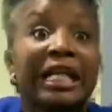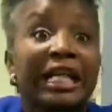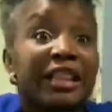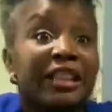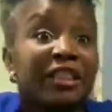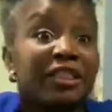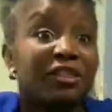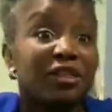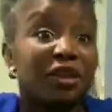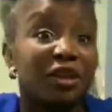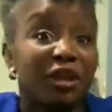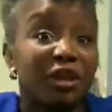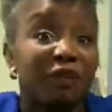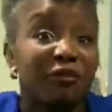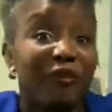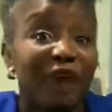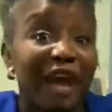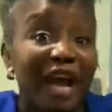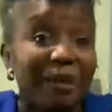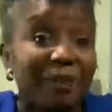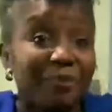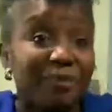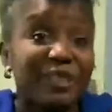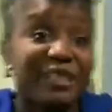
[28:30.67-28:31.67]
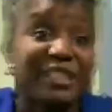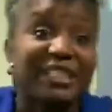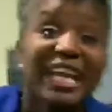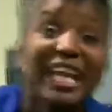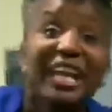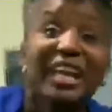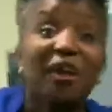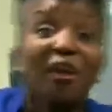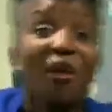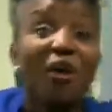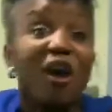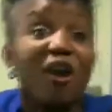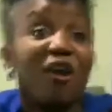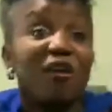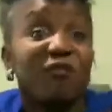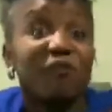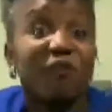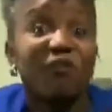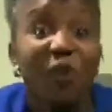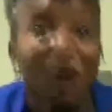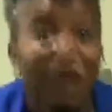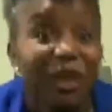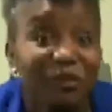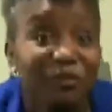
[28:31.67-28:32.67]
35% off,
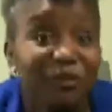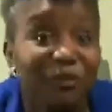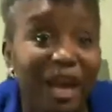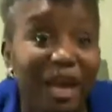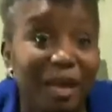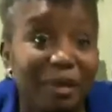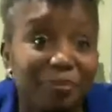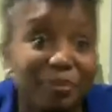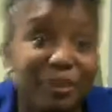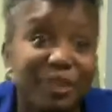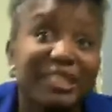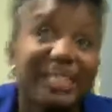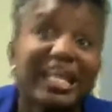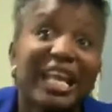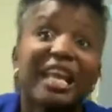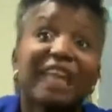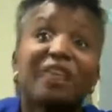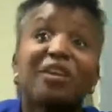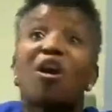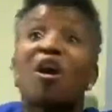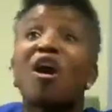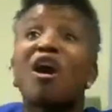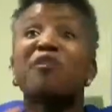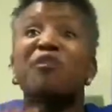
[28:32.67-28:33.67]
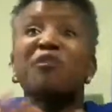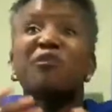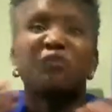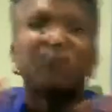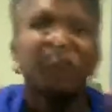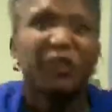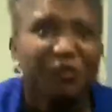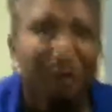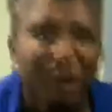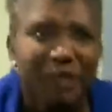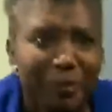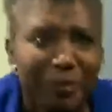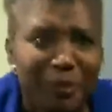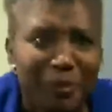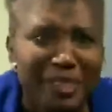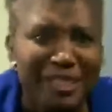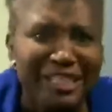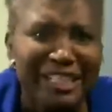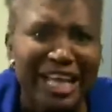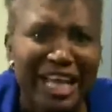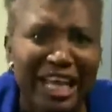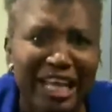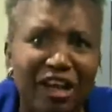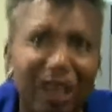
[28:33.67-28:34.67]
45% off,
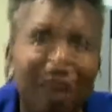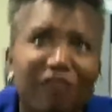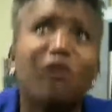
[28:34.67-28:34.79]
50% off.